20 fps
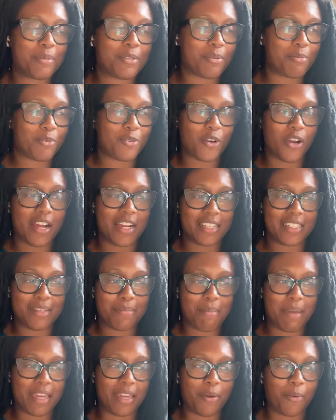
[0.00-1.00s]
So I'm trying to
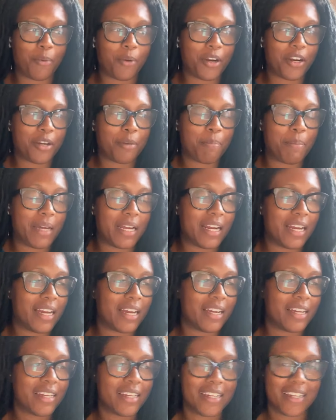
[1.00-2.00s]
make it work, but
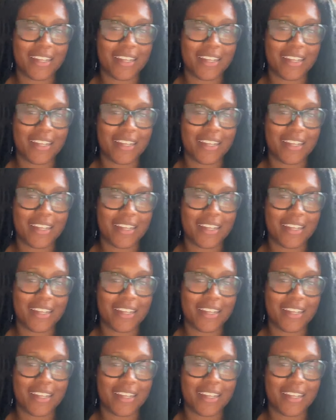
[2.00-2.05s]
uh,